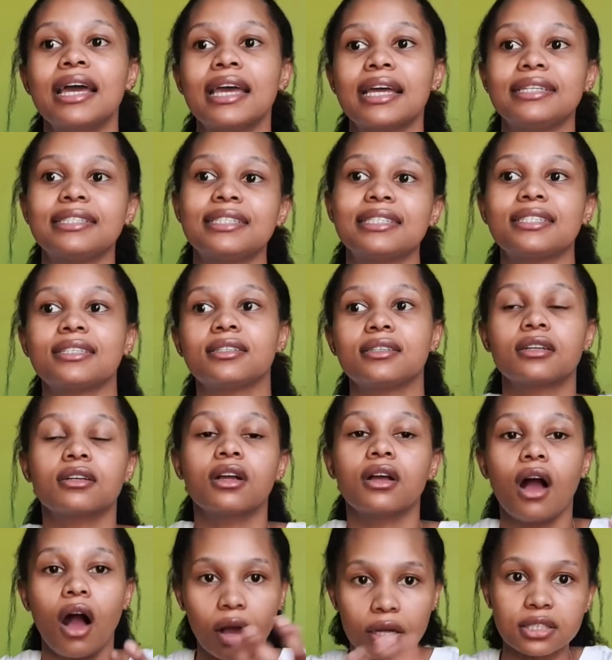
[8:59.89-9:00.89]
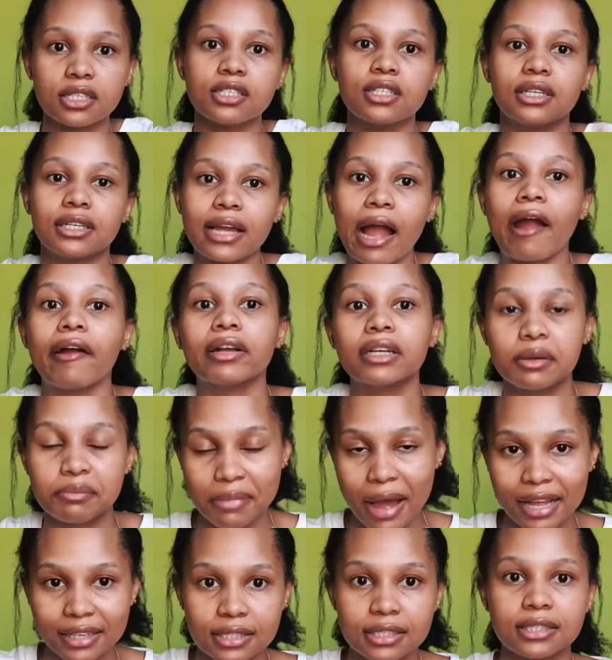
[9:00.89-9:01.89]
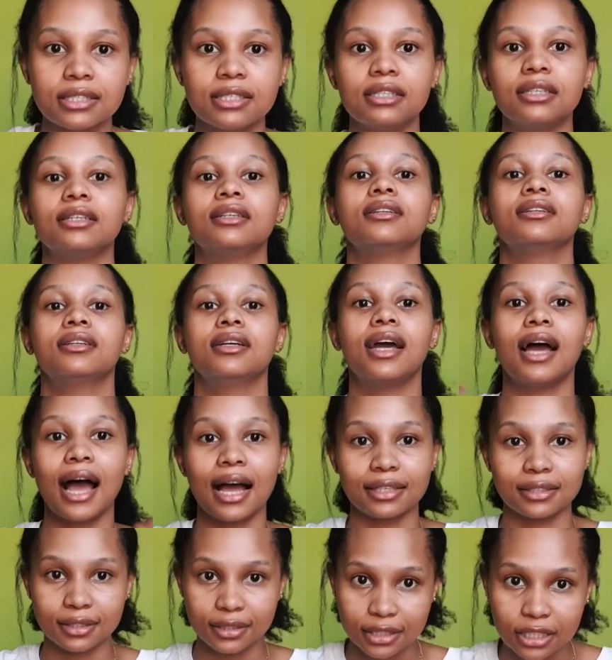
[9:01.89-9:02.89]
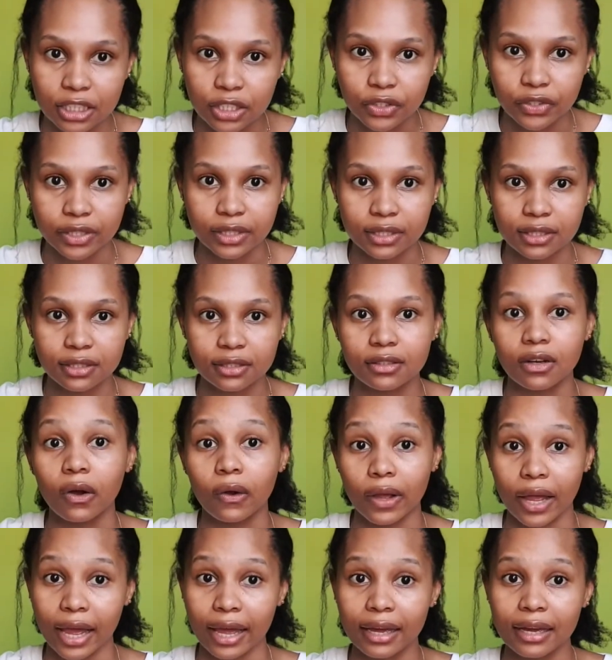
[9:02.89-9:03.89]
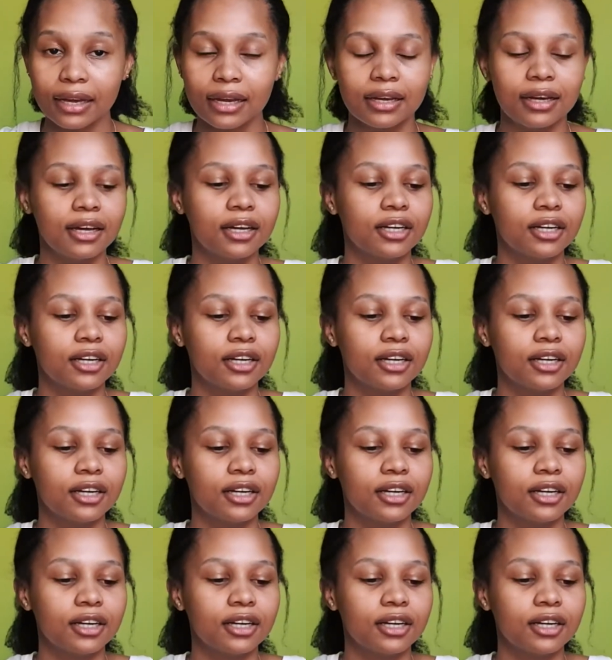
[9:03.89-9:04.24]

its oxygen carrying capacity has decreased, okay?